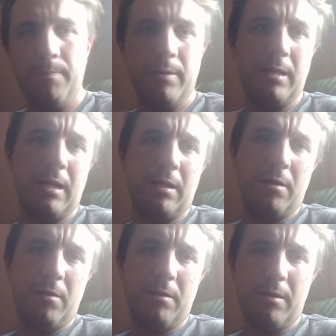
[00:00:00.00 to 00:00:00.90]
but that
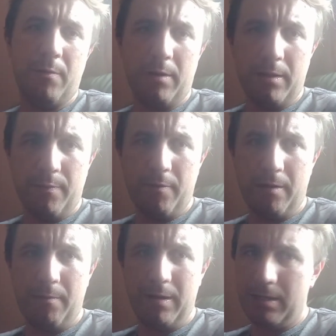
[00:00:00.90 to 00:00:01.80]
year they won the
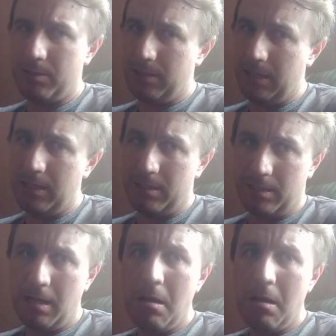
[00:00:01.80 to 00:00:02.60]
Premier League, so he is